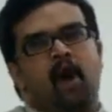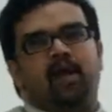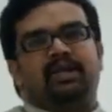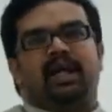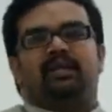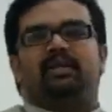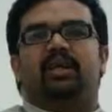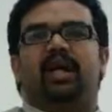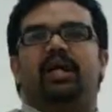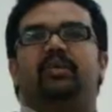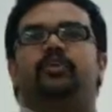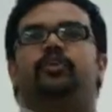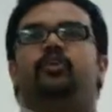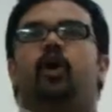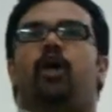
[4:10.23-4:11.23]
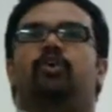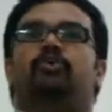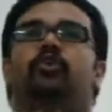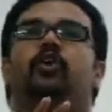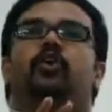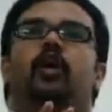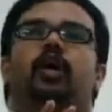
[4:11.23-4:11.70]
On the other hand, we should
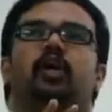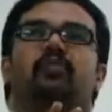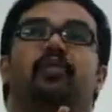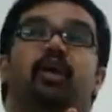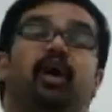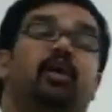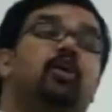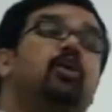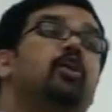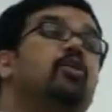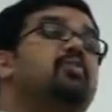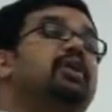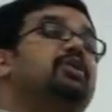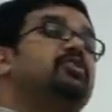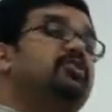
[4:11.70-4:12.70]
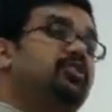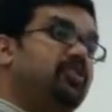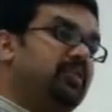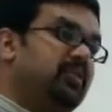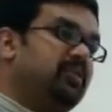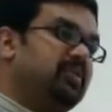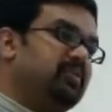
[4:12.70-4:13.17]
also talk about ergonomics.
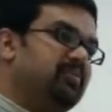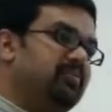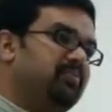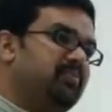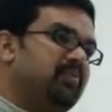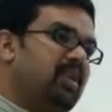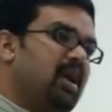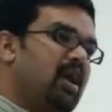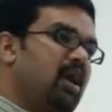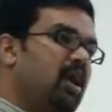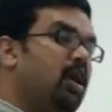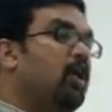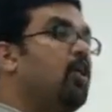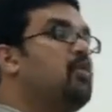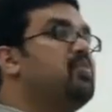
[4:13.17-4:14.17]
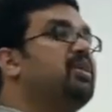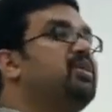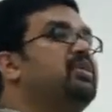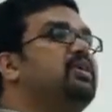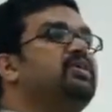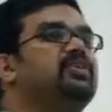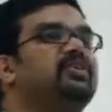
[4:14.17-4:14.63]

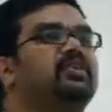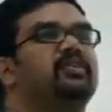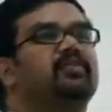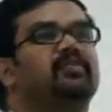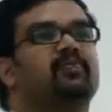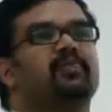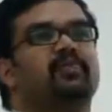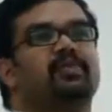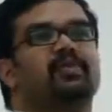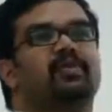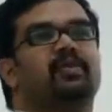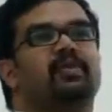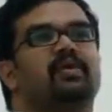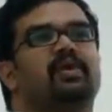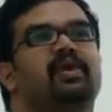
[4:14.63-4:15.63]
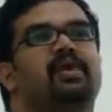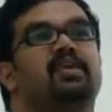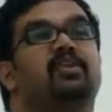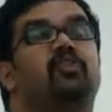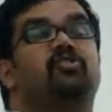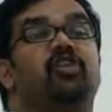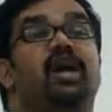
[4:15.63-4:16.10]
Ergonomics is
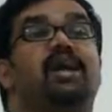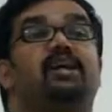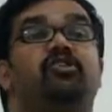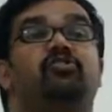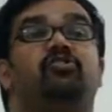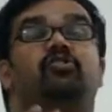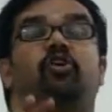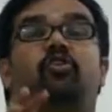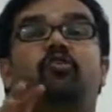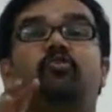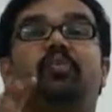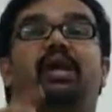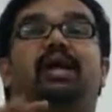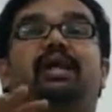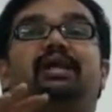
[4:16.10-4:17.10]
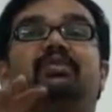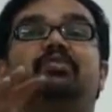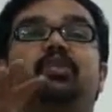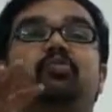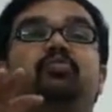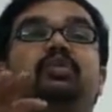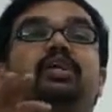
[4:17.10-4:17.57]
the science of making
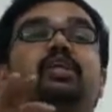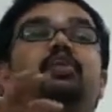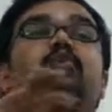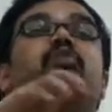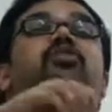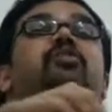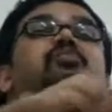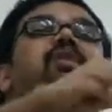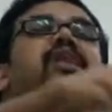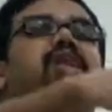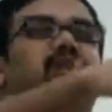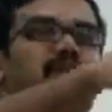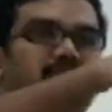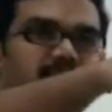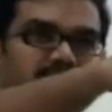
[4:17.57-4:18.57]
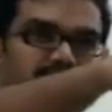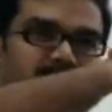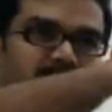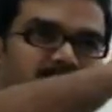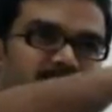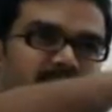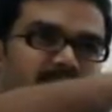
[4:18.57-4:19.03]
something usable.
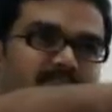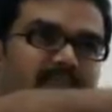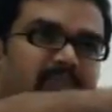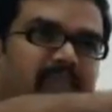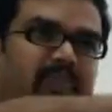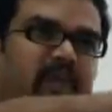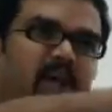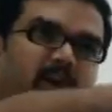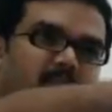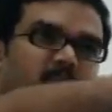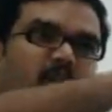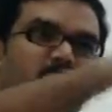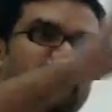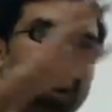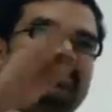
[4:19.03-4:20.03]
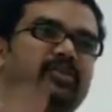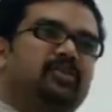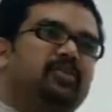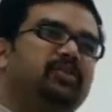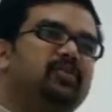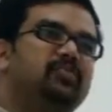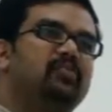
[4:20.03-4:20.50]

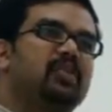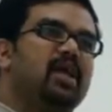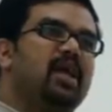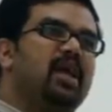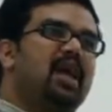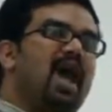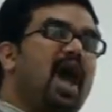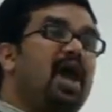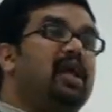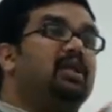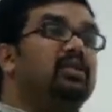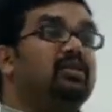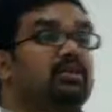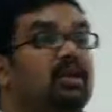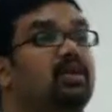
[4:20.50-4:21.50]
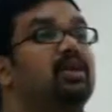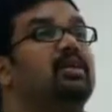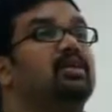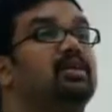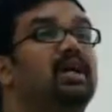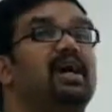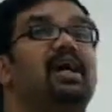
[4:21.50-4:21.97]
Ergonomics. And
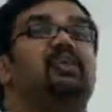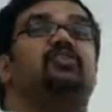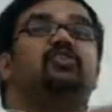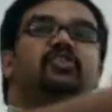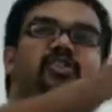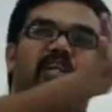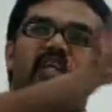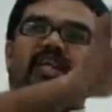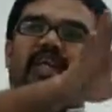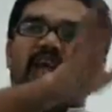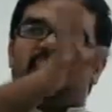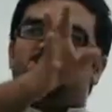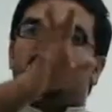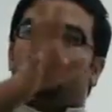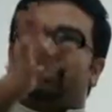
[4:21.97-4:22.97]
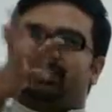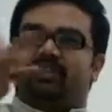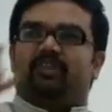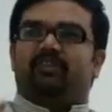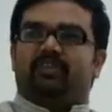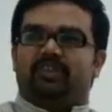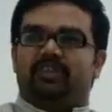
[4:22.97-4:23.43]
third, the aesthetic
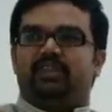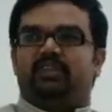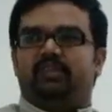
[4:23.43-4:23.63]
aspect of it.